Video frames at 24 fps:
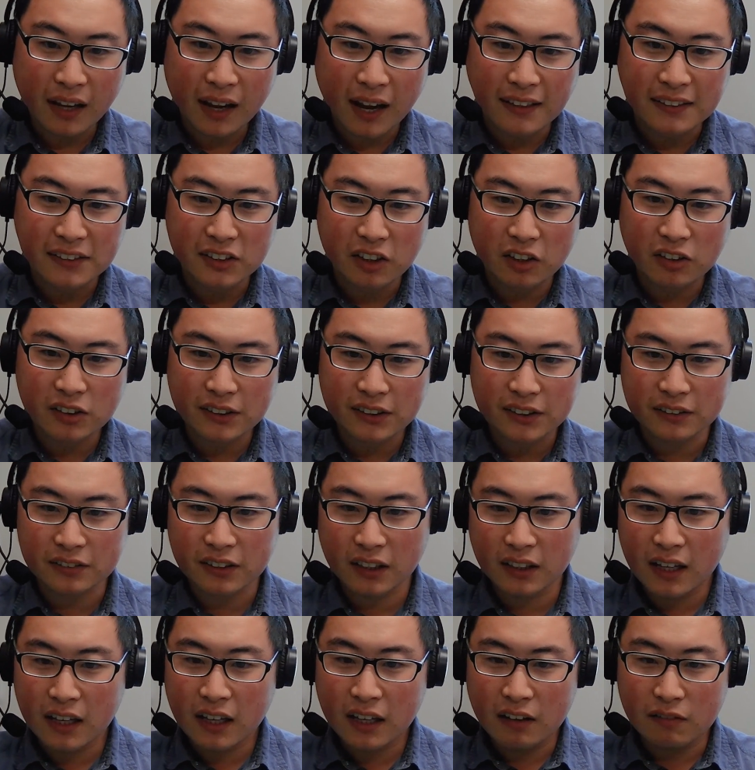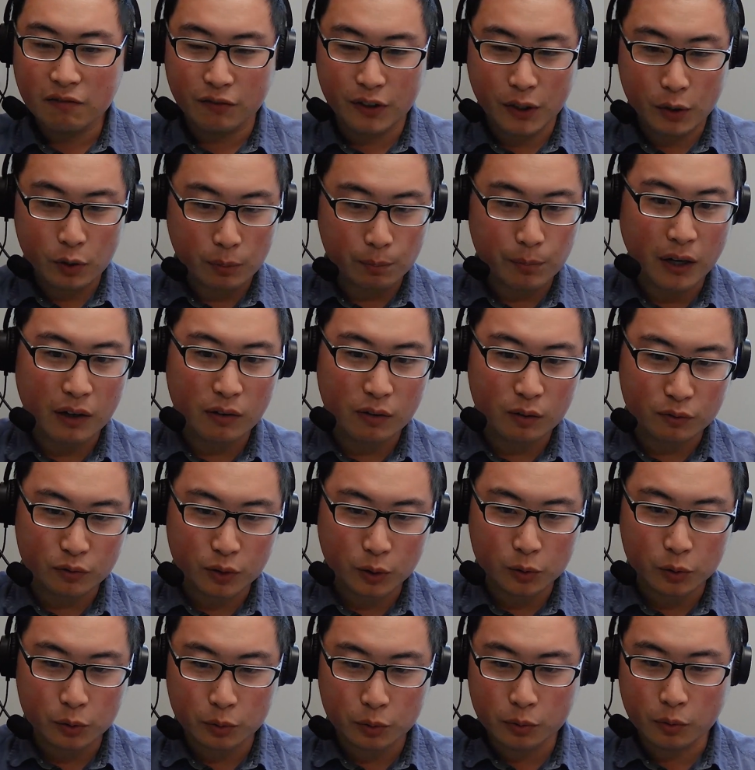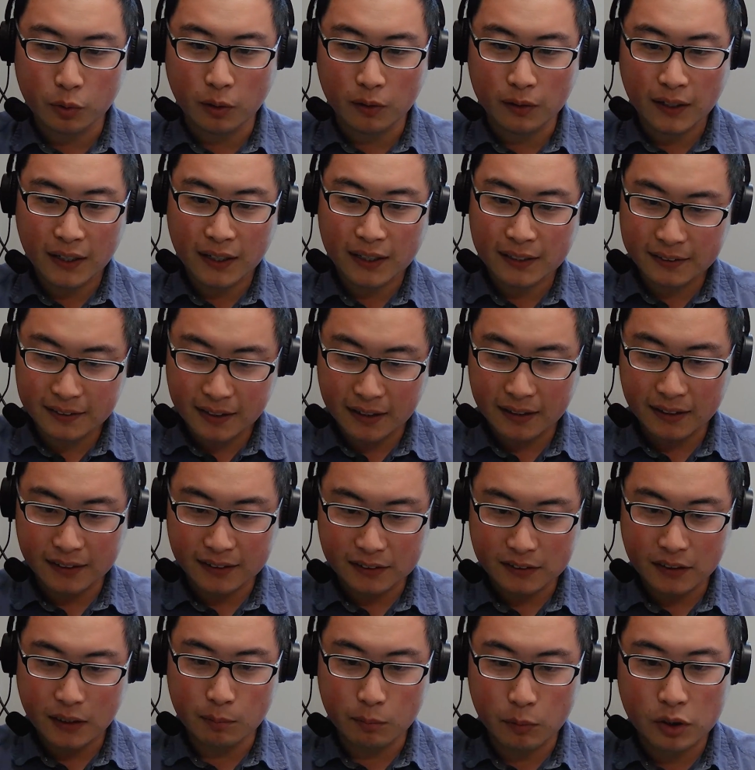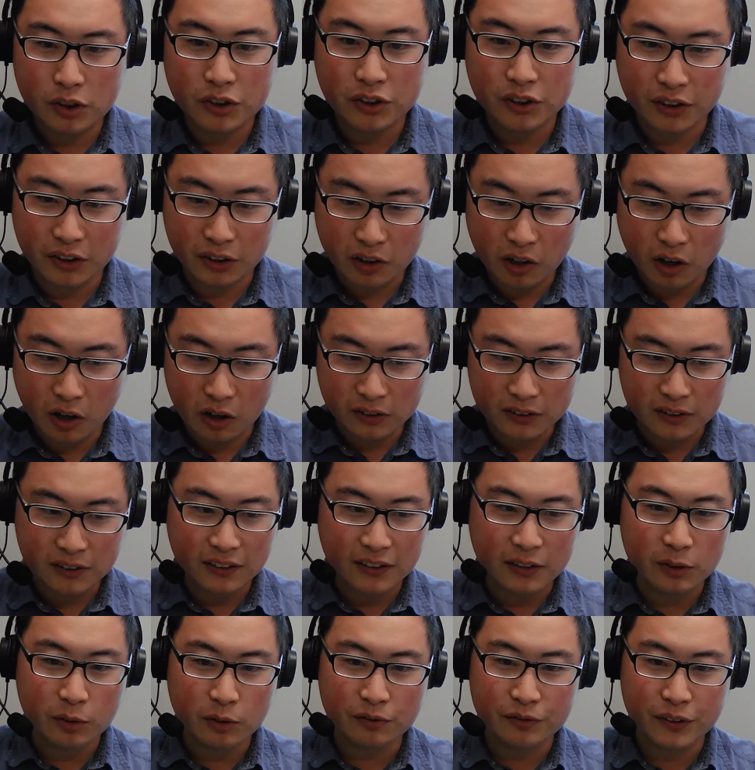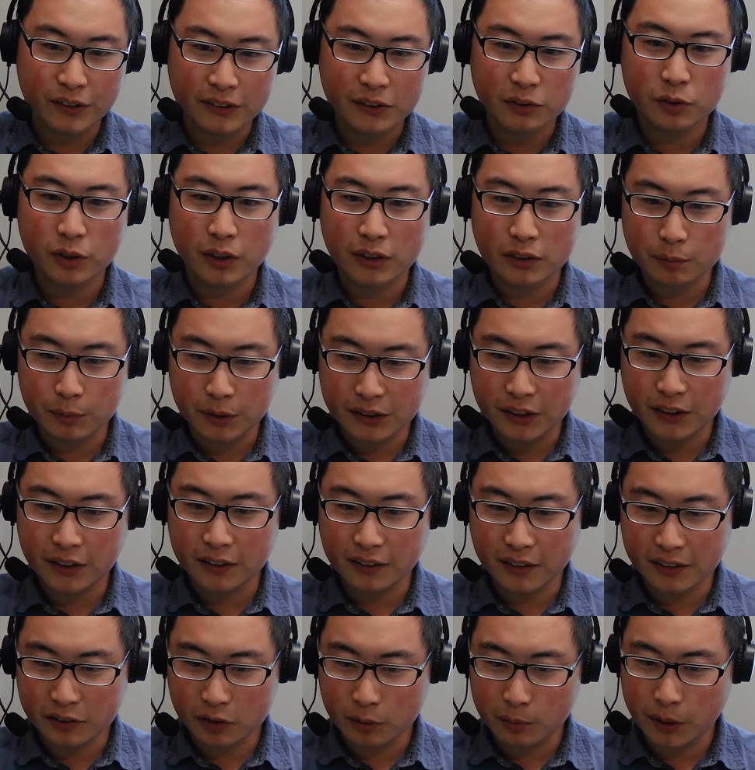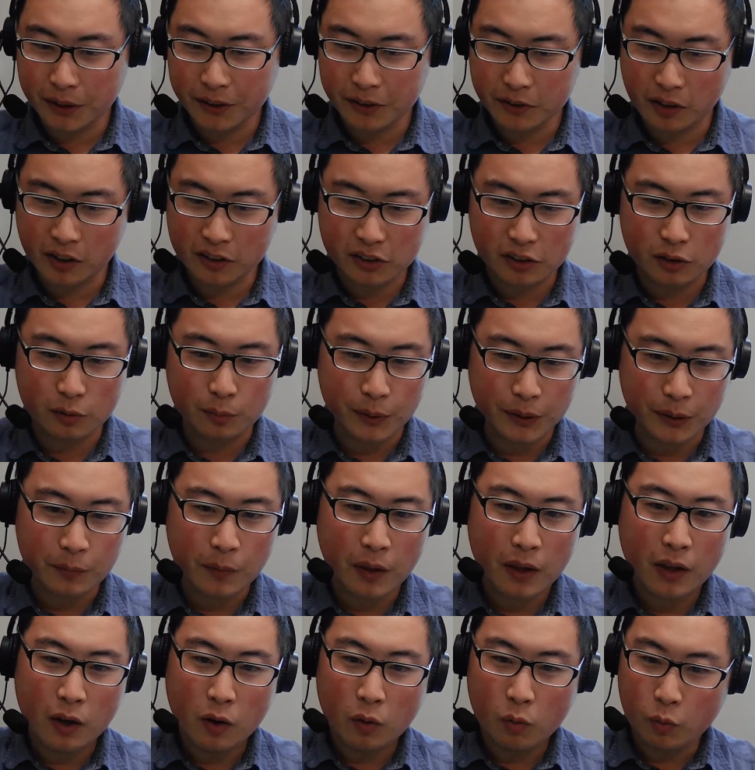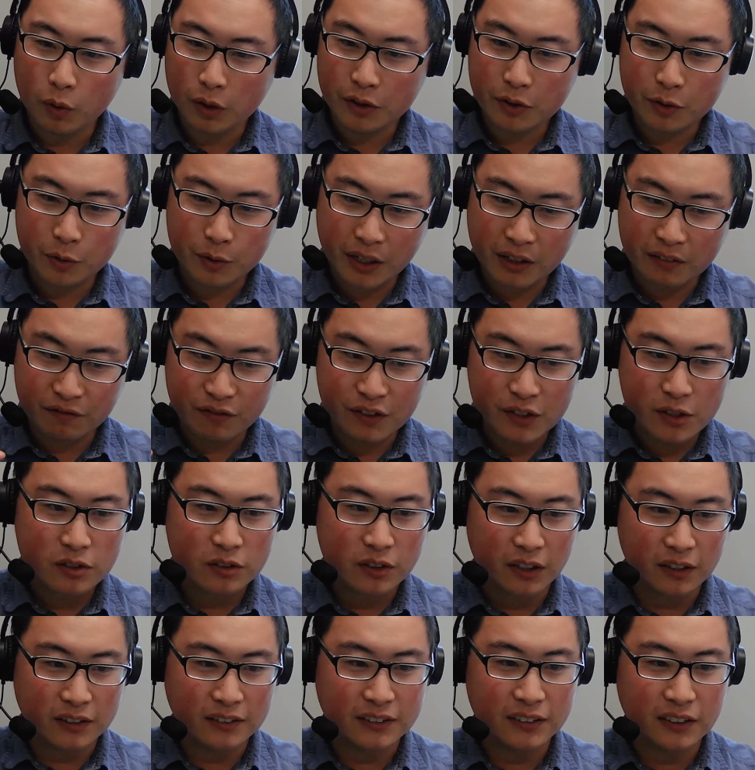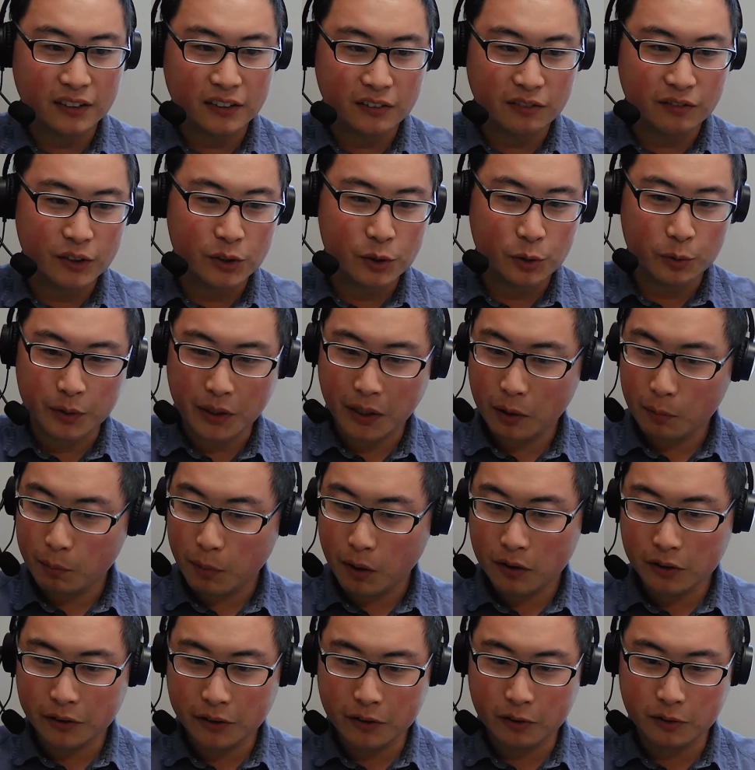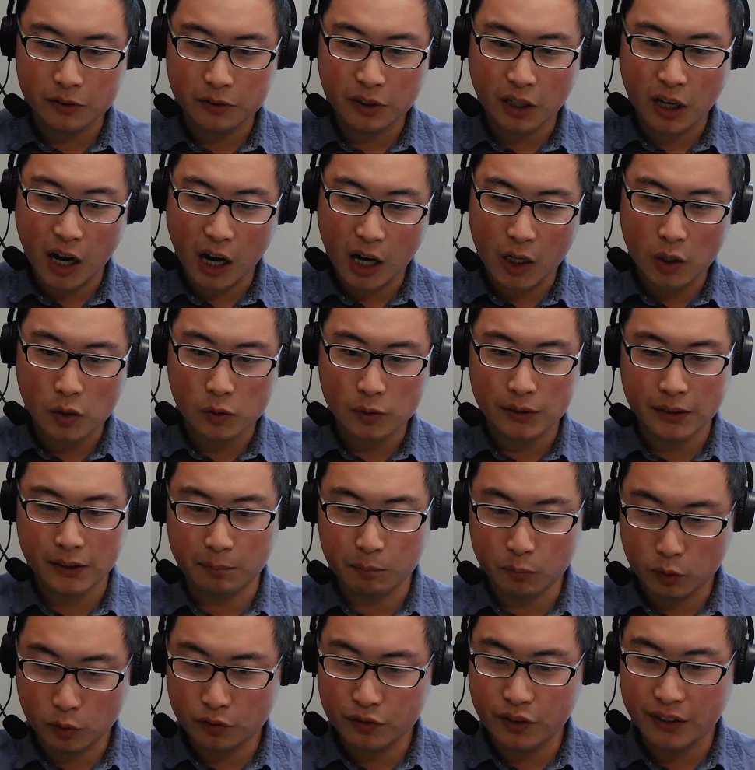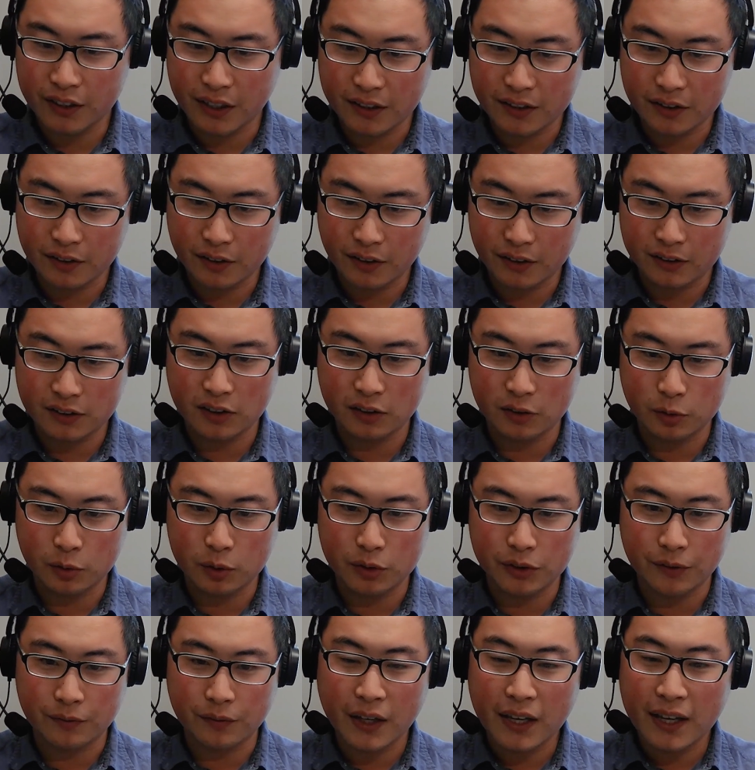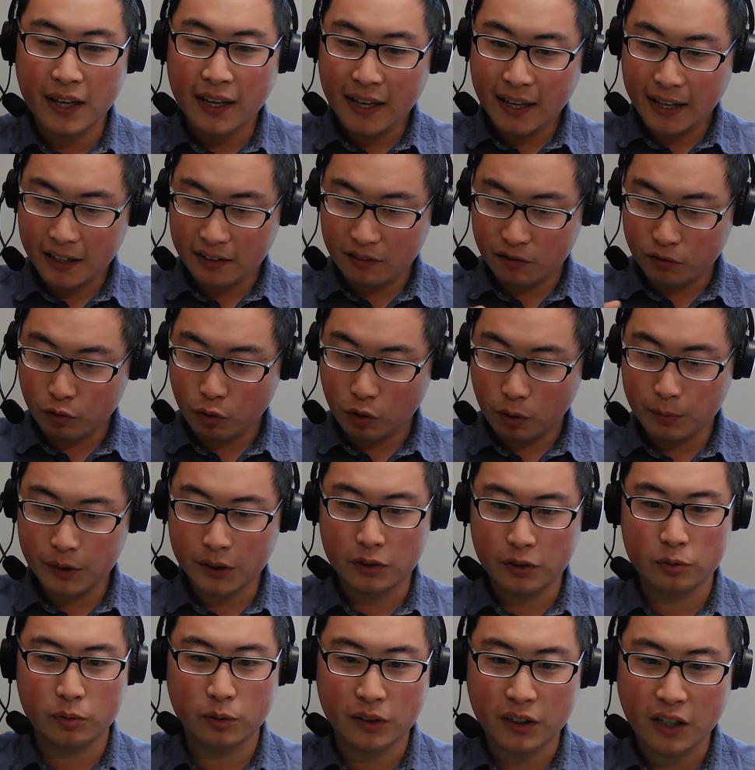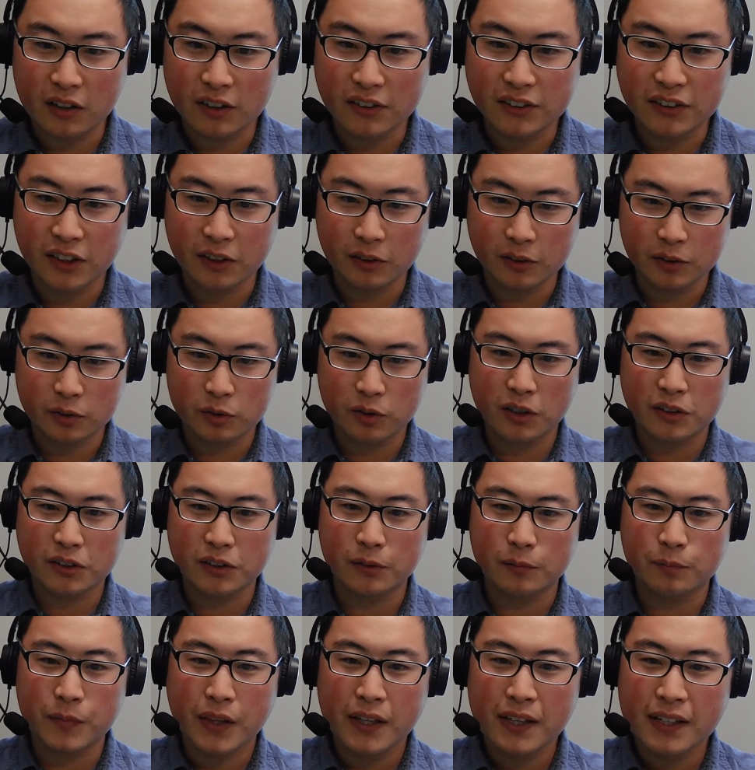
I saw this very powerful tool that is emerging called liquid phase transmission electron microscopy, where you can visualize individual nanoparticles how they move together in solution and form into a large scale structure.